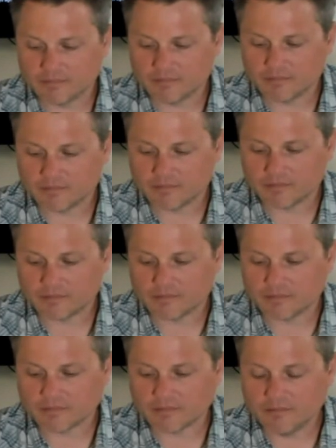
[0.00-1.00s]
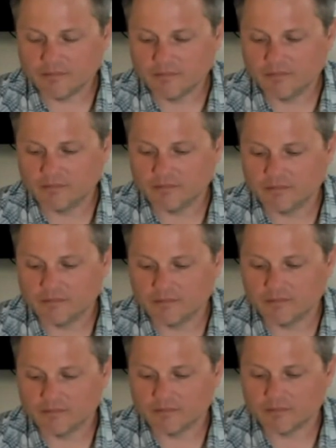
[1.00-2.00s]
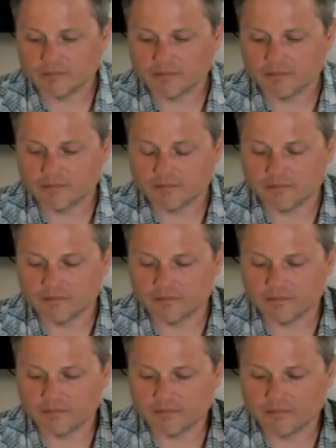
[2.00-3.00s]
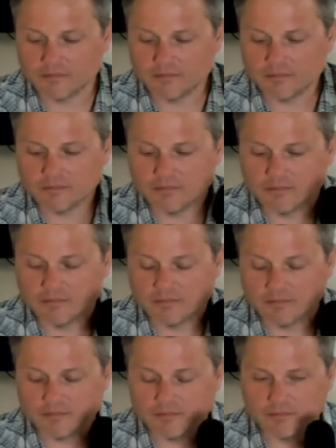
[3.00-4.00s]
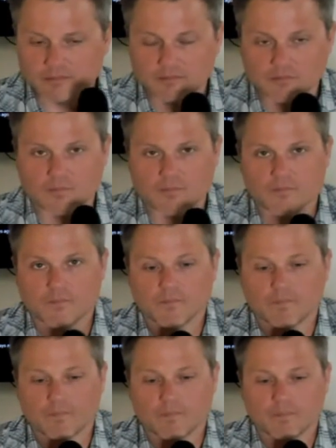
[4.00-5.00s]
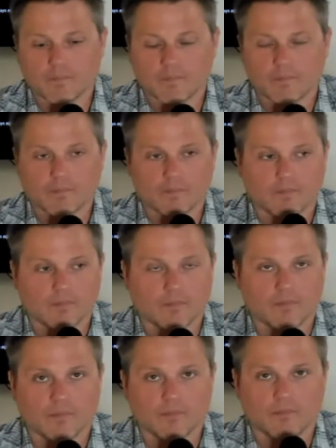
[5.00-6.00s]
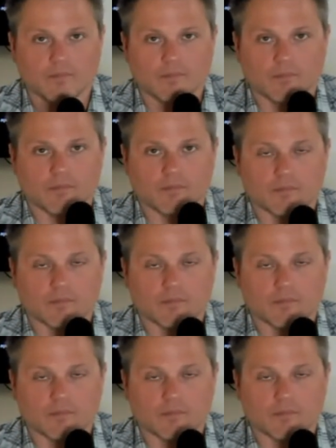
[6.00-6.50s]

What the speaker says: [no speech]